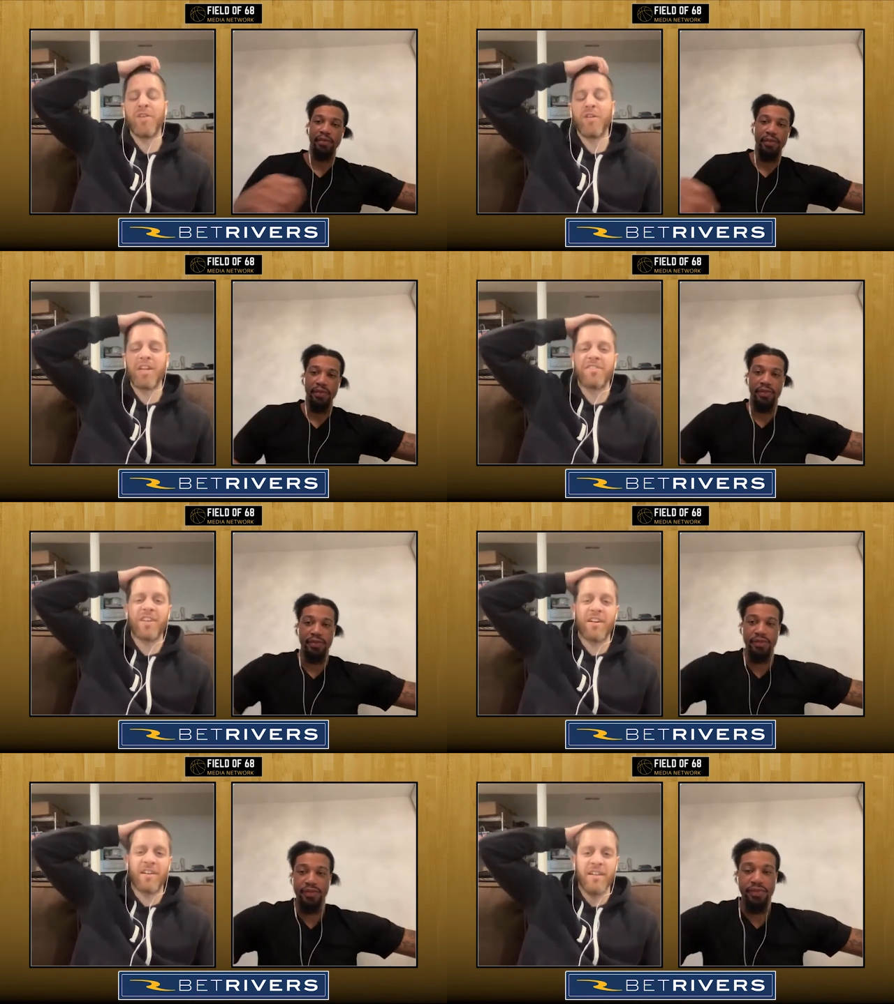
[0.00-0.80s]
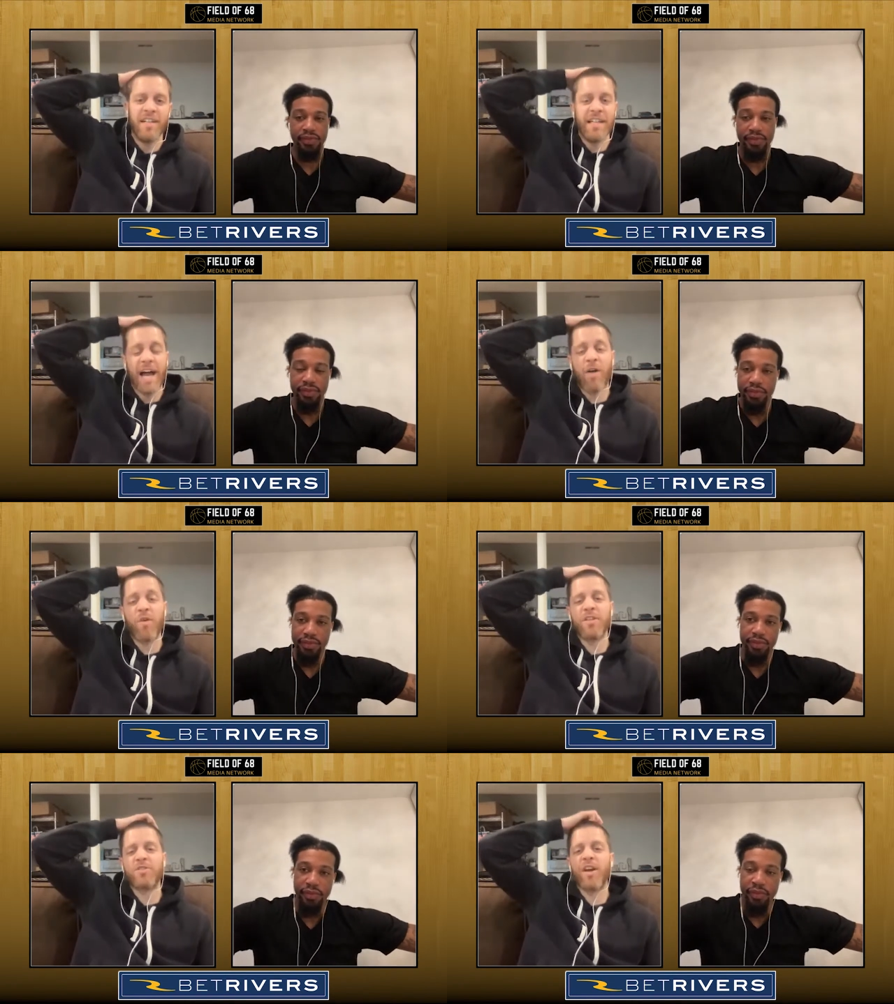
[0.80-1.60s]
Speaker 1: Yo, let's uh
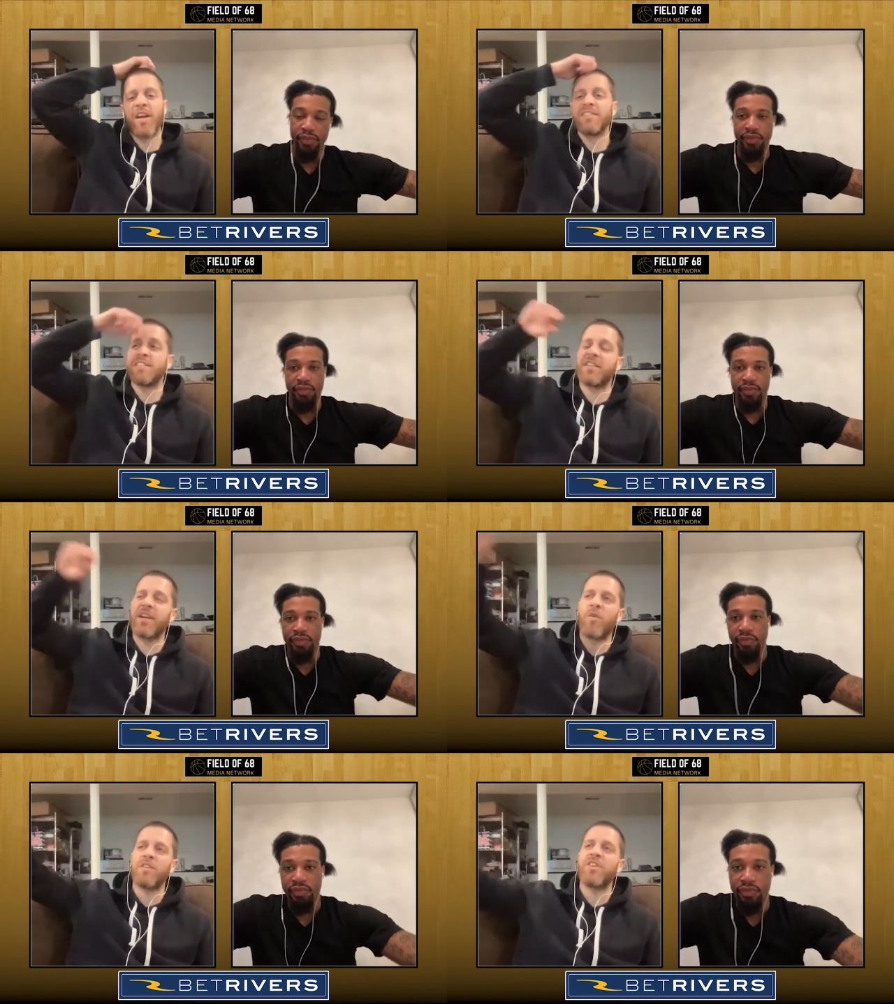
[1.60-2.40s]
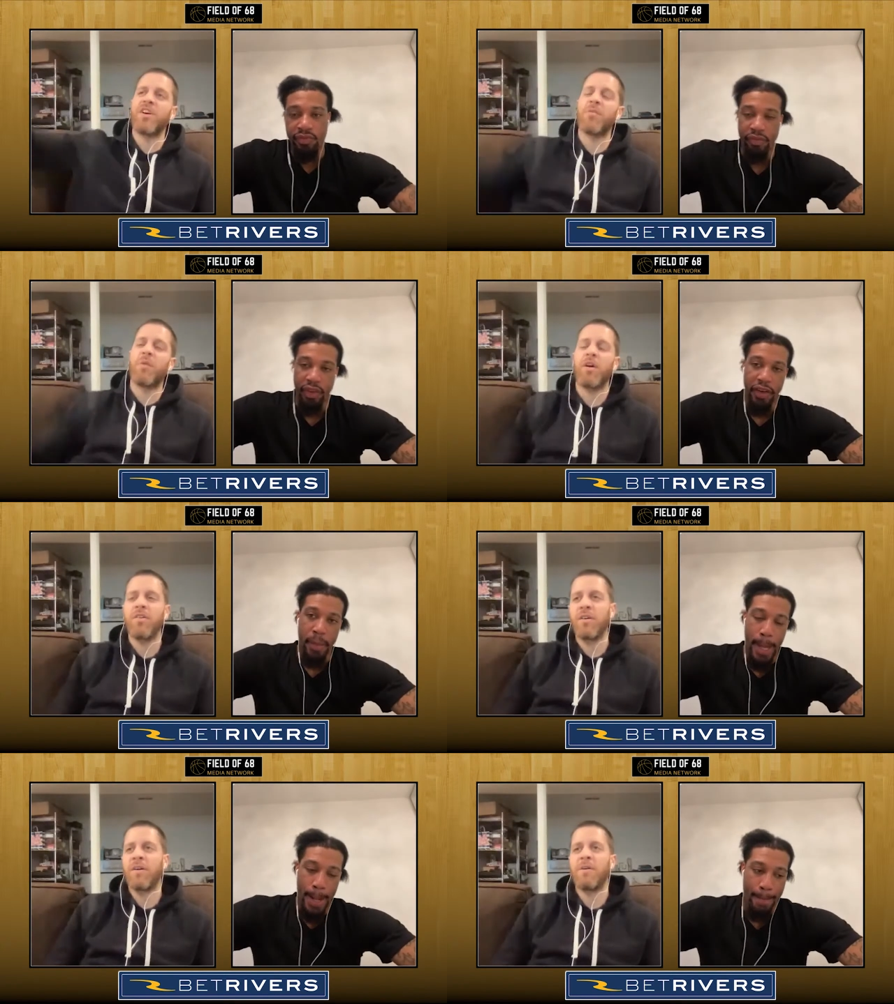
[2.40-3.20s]
I want to transition. I want to talk
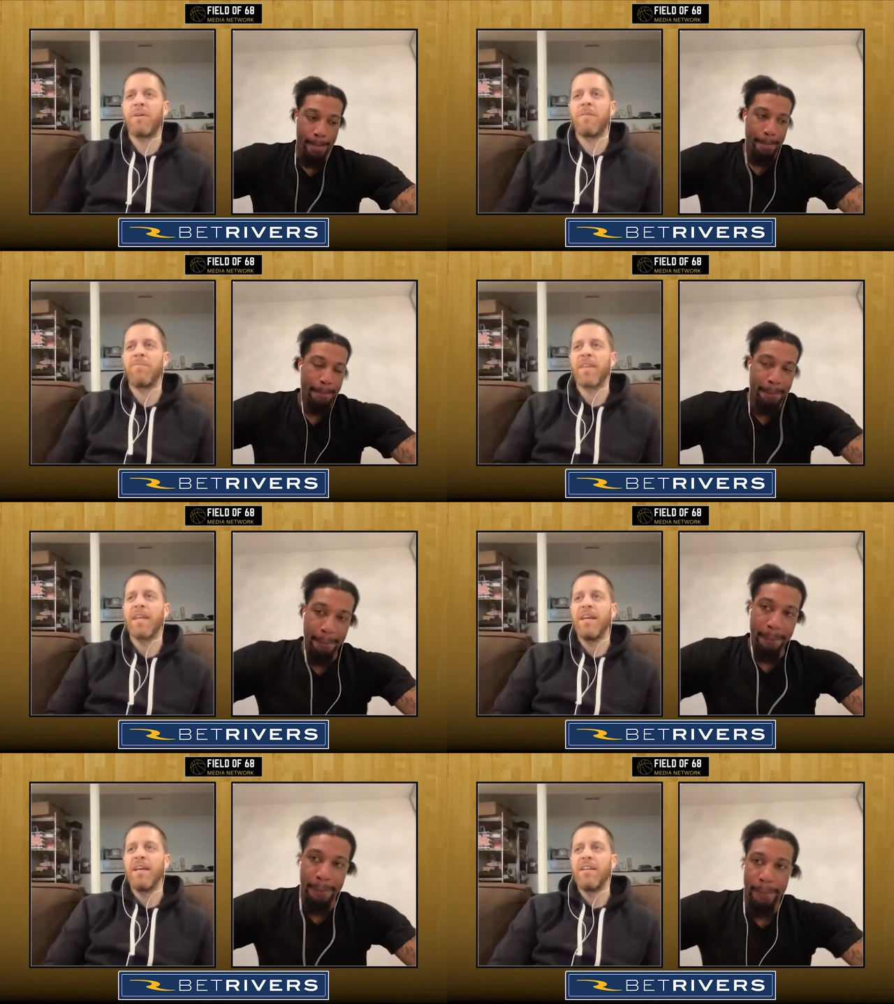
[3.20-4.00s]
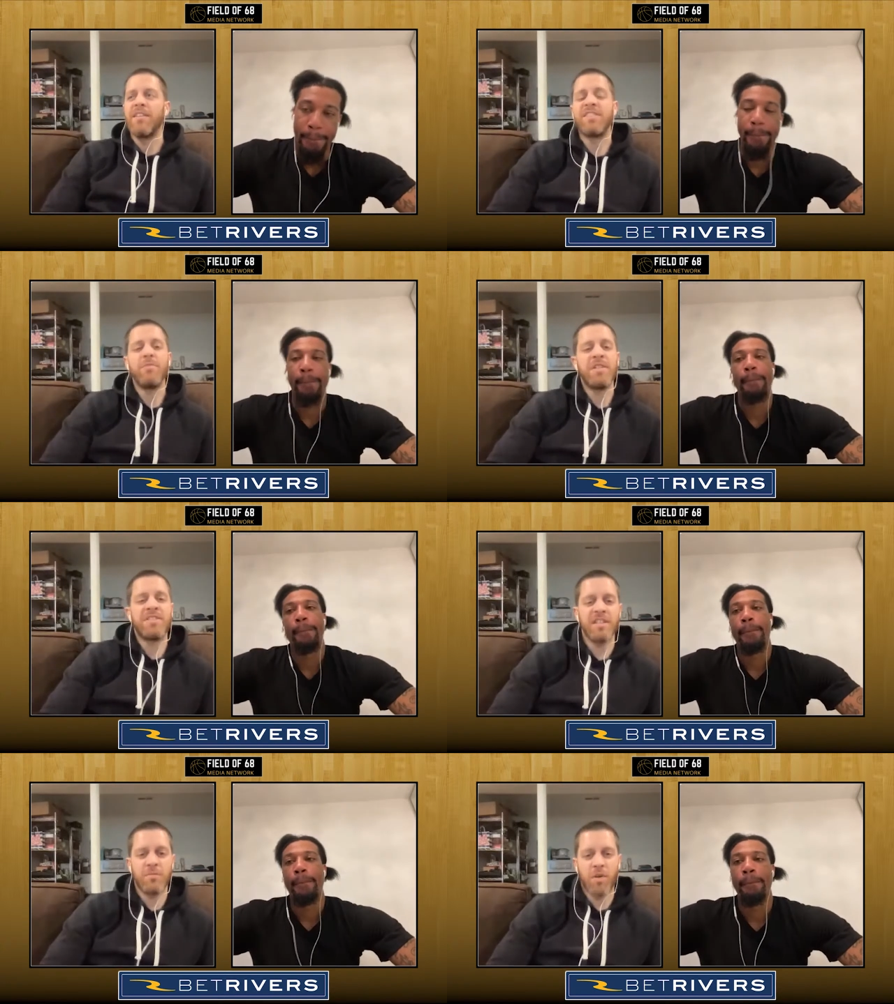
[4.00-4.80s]
about uh the
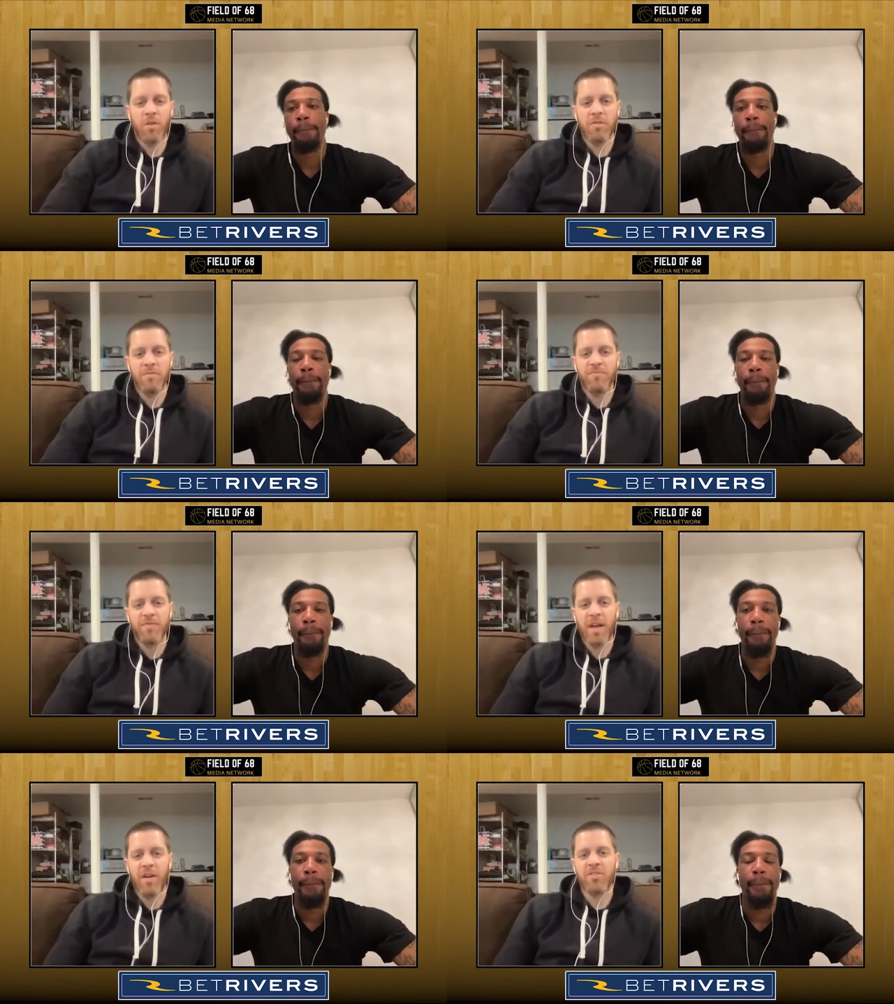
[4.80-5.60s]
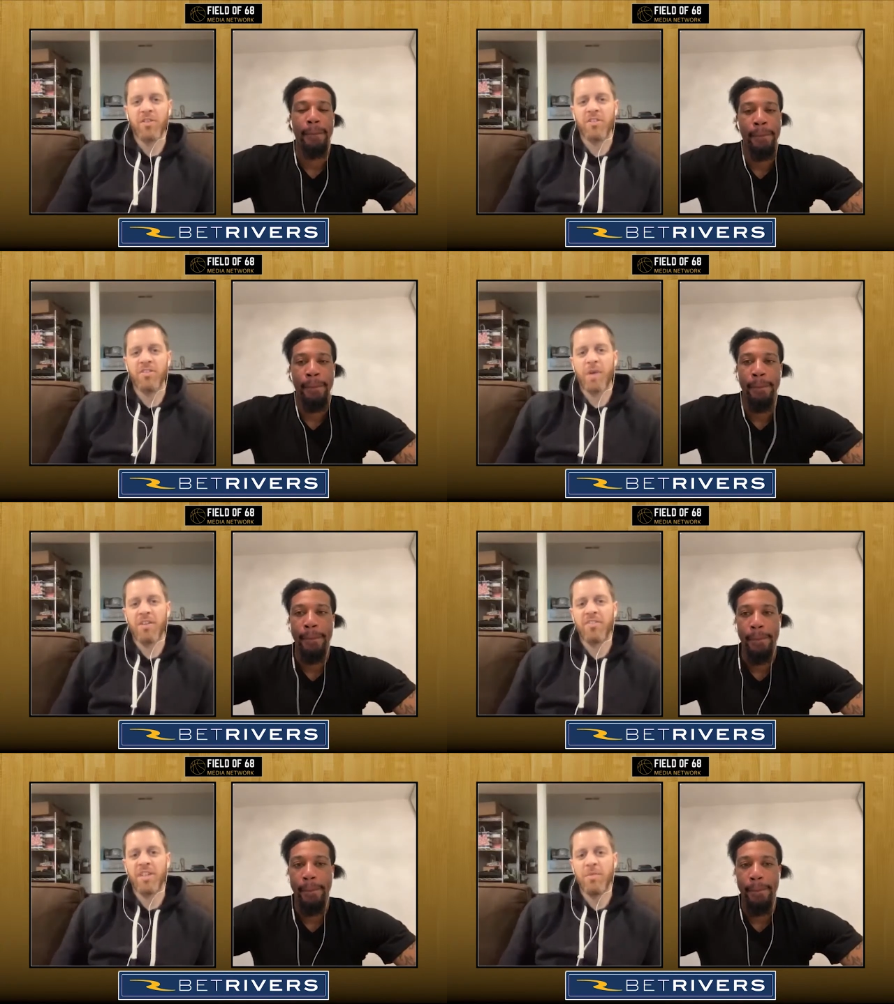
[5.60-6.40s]
TBT, bro. I want to talk mm-hmm.
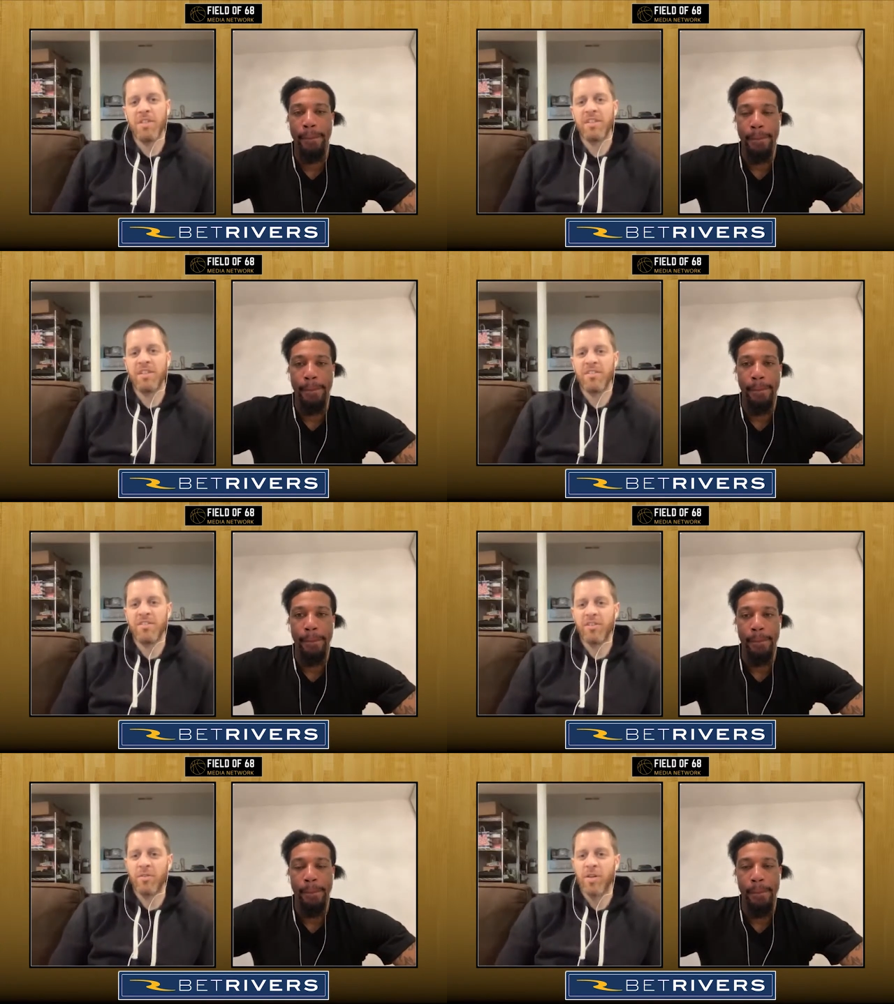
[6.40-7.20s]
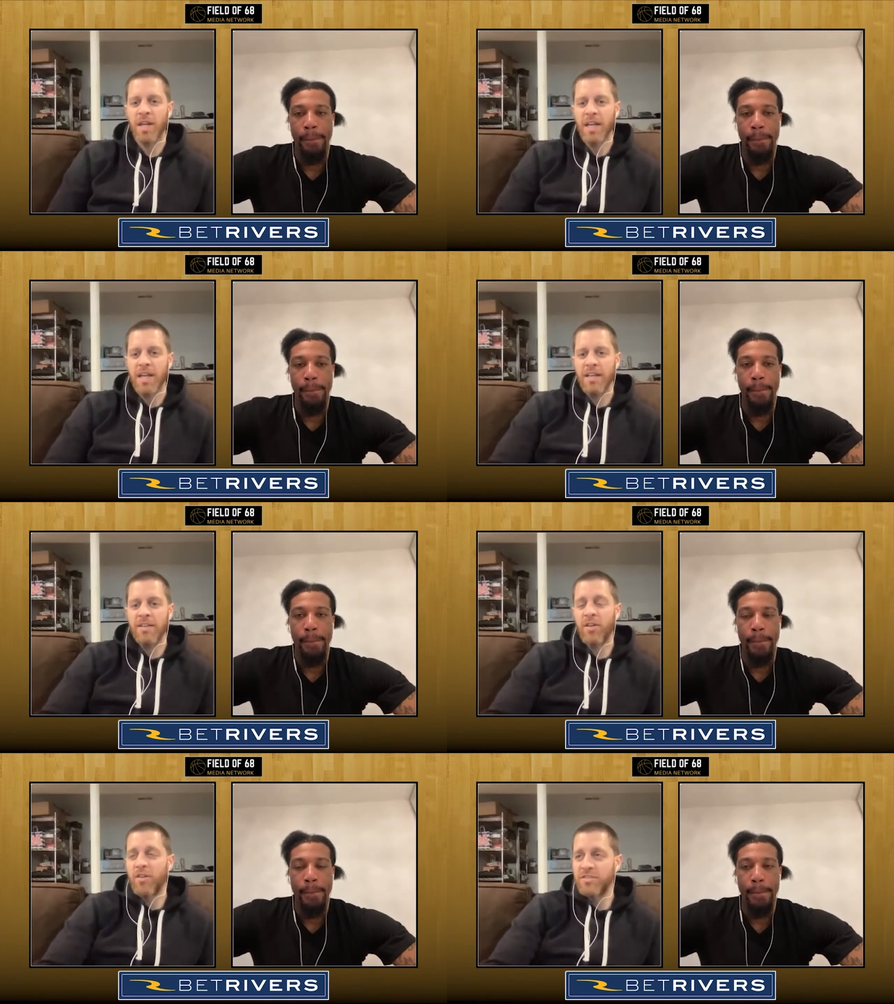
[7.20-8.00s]
about the TBT this year.
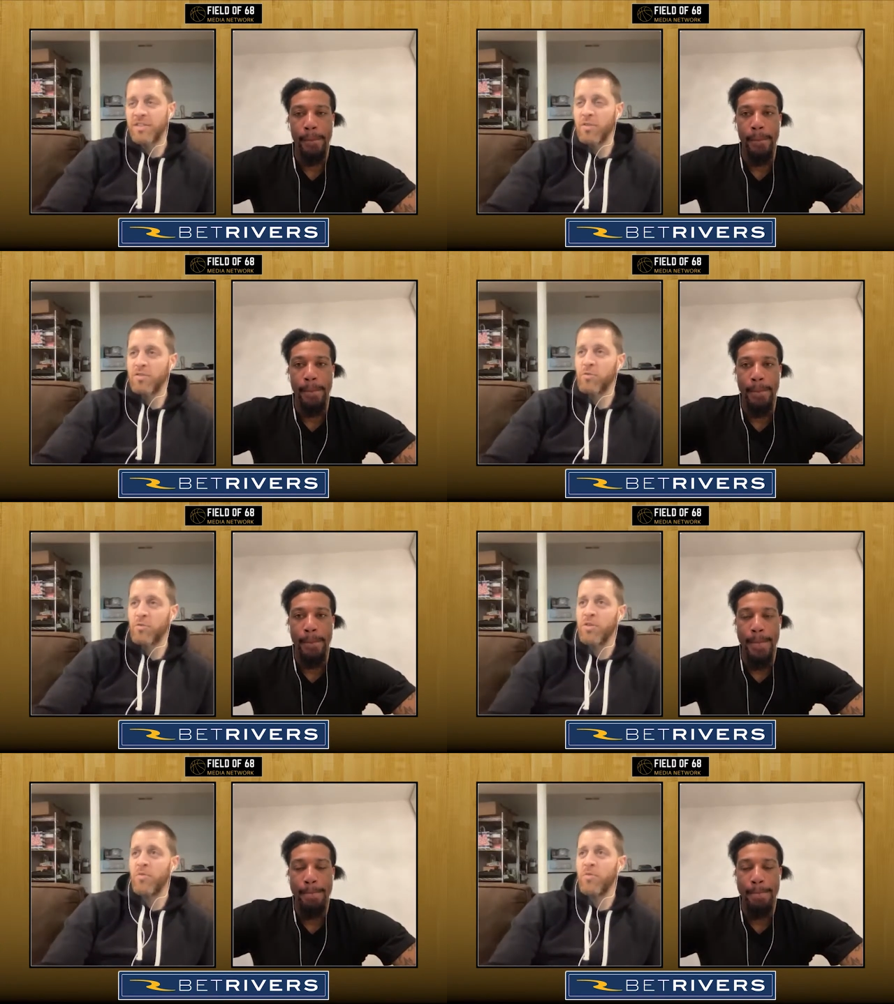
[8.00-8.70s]
You know, because those three